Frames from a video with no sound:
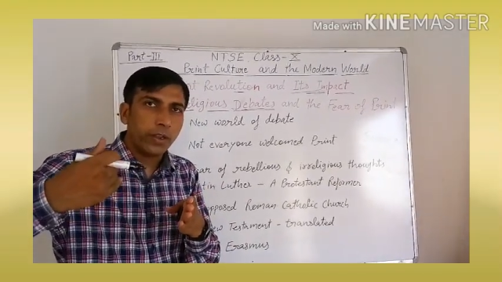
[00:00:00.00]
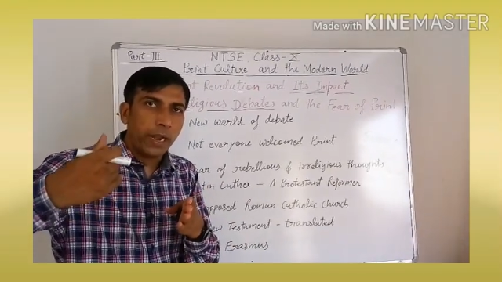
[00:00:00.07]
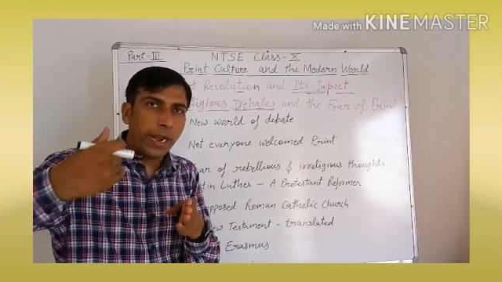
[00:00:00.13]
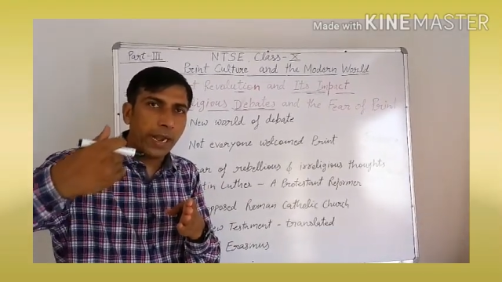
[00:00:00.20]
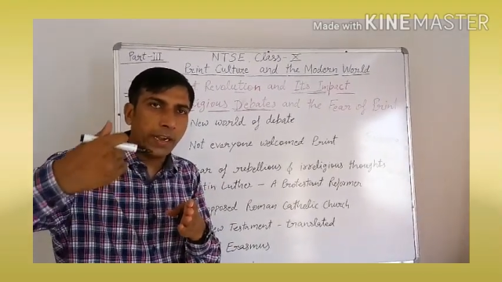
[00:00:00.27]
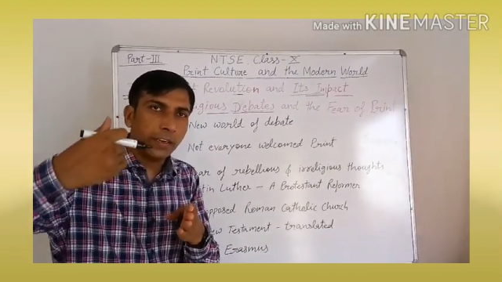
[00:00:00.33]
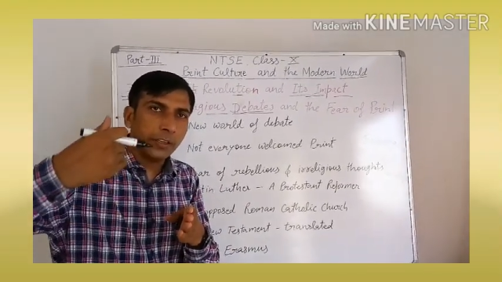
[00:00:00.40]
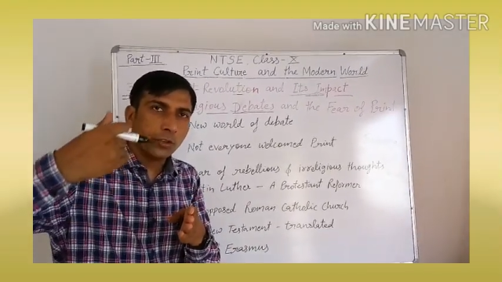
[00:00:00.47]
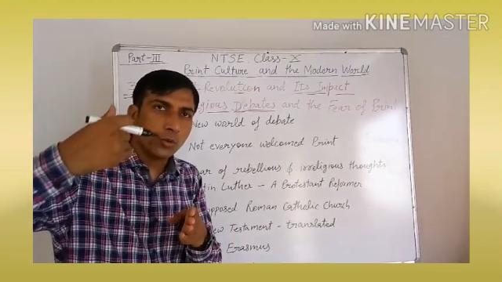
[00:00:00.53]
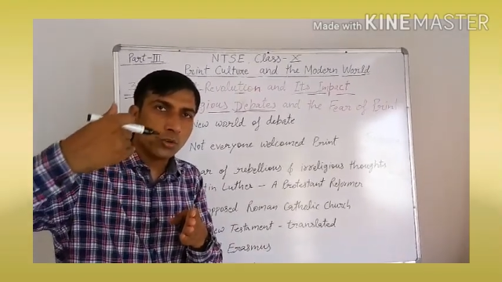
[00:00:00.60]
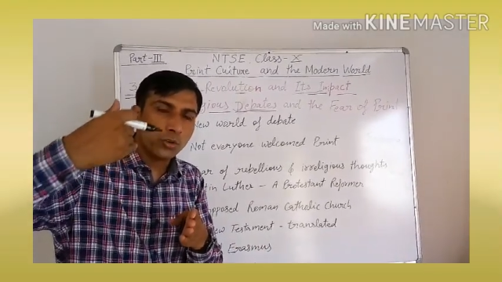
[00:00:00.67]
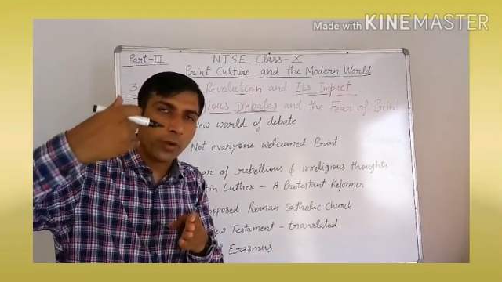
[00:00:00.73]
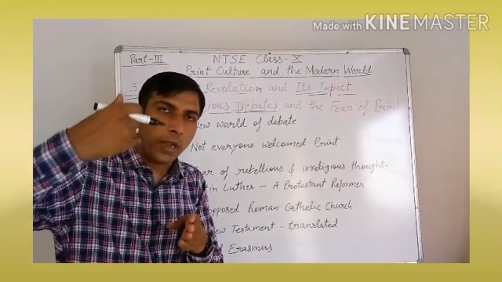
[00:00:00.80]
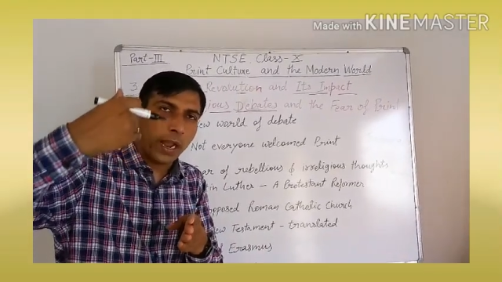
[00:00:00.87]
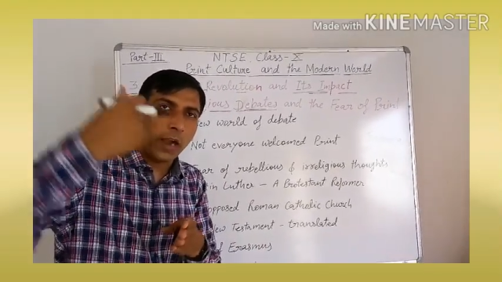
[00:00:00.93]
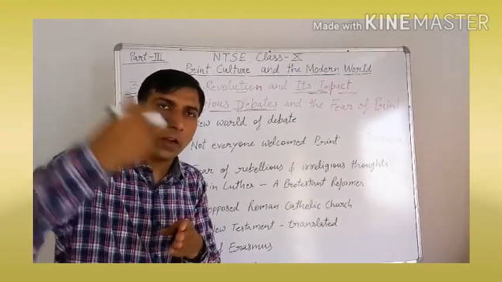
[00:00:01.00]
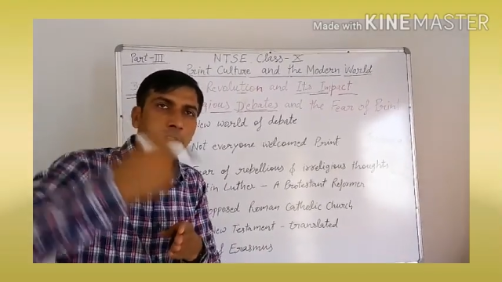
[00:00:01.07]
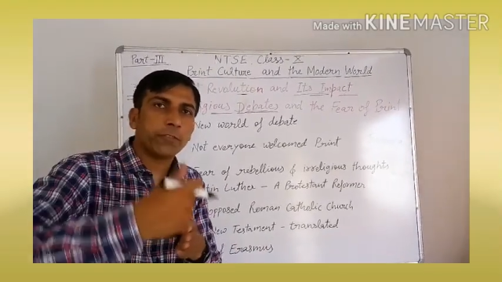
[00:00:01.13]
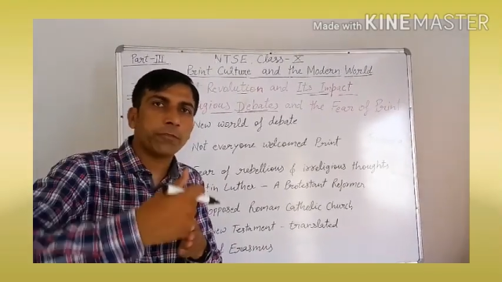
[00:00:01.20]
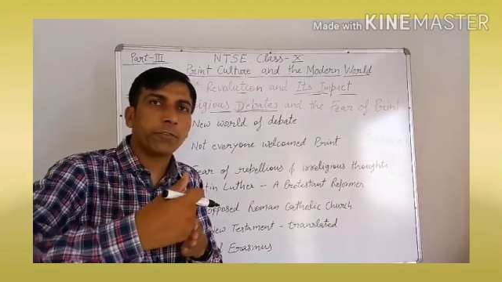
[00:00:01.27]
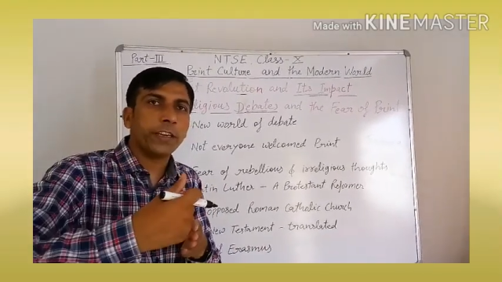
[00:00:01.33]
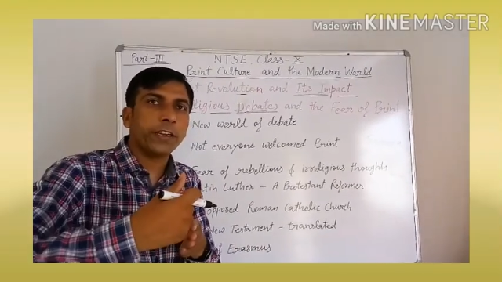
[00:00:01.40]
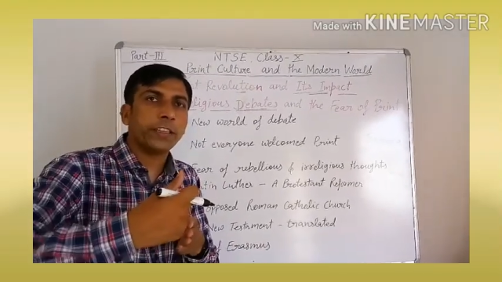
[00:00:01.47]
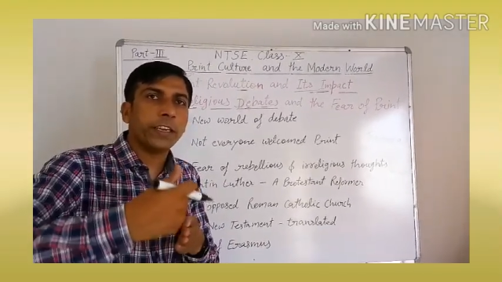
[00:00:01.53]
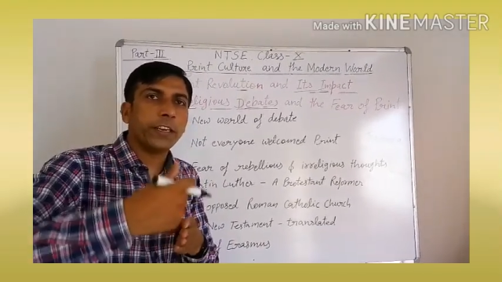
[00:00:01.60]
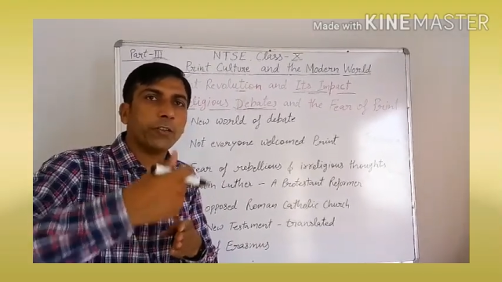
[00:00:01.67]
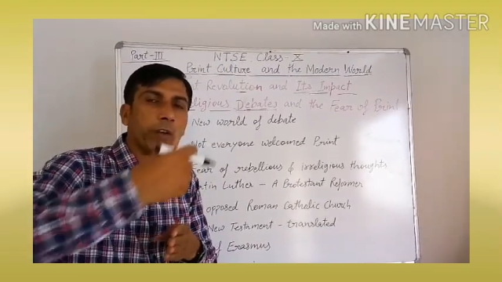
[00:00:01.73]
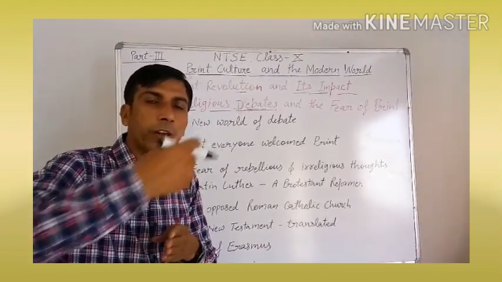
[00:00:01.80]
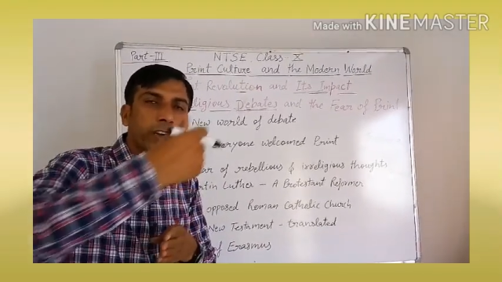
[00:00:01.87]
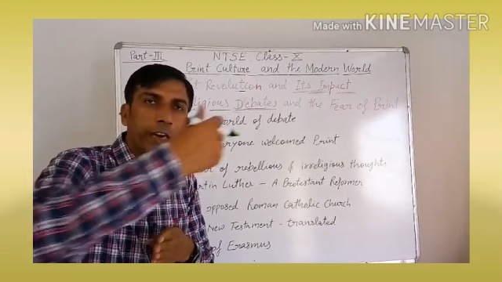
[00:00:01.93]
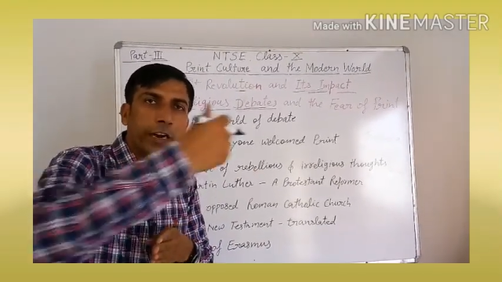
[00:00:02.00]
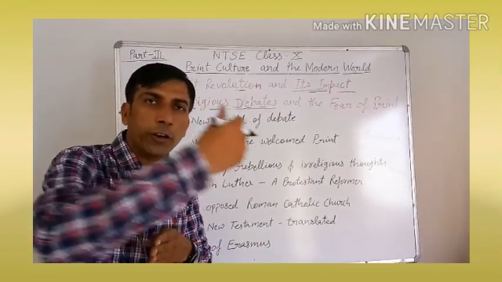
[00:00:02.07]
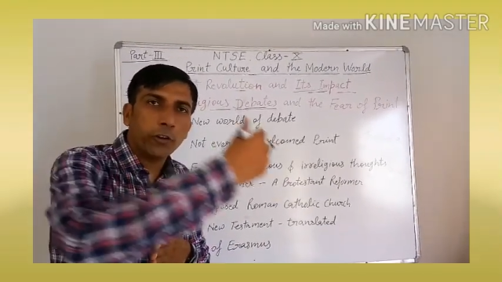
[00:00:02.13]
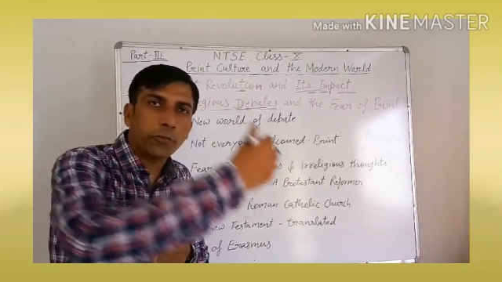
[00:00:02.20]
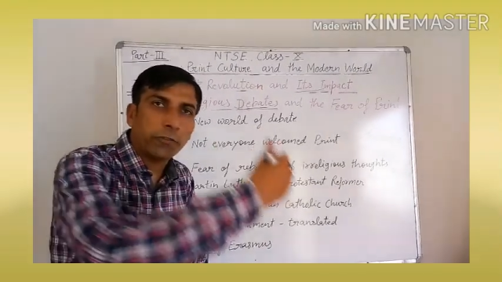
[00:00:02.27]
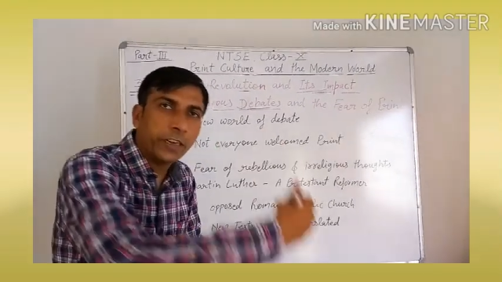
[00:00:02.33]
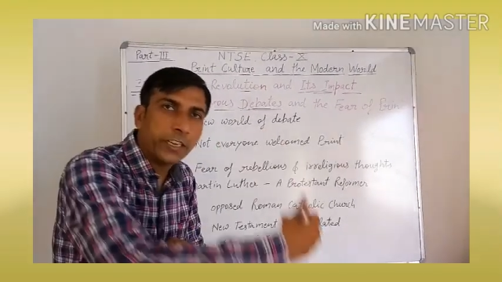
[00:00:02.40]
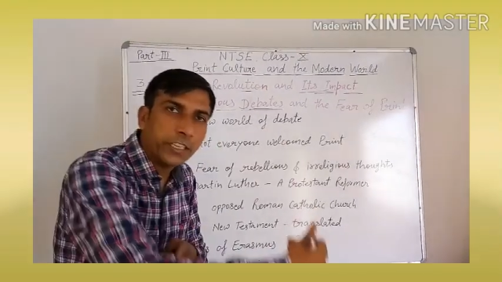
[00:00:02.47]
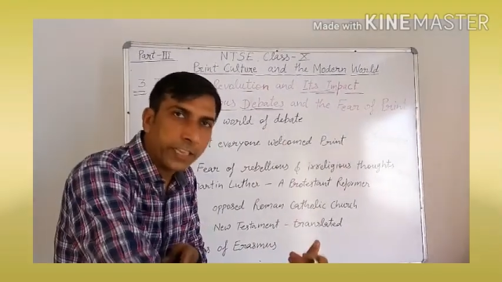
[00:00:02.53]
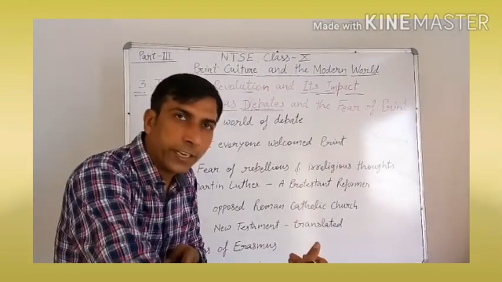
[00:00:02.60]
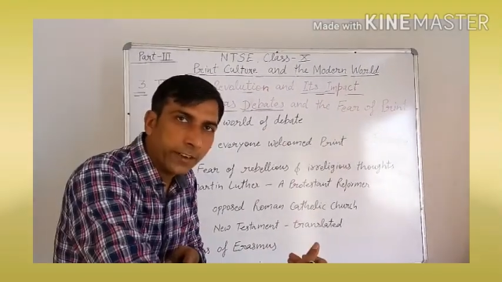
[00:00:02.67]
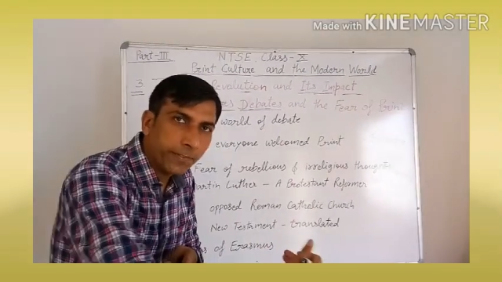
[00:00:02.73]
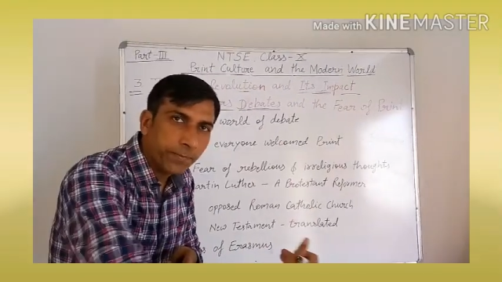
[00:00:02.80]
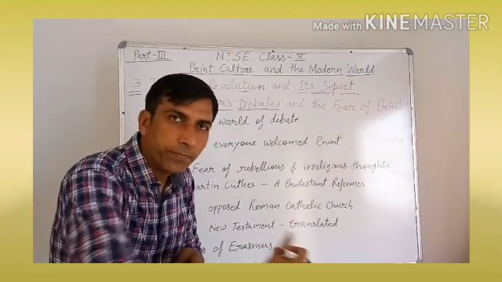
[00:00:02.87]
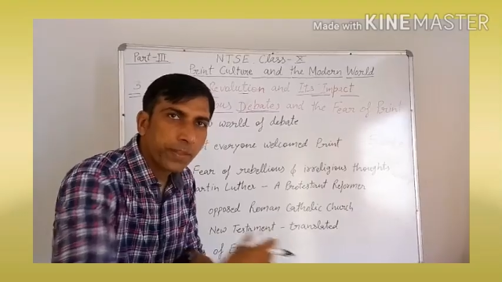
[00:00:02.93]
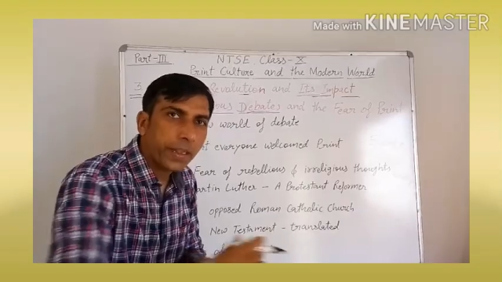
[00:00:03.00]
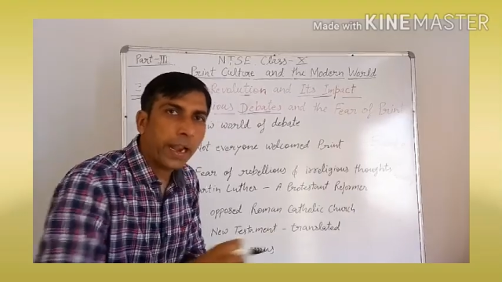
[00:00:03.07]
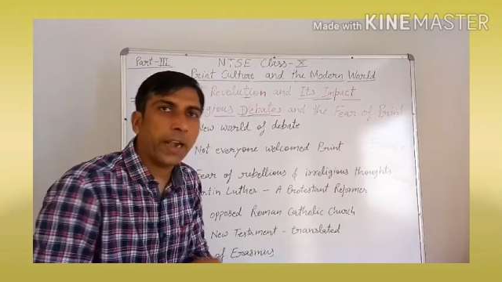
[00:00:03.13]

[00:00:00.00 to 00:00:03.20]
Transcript: and used to have the faith in one kind of religion,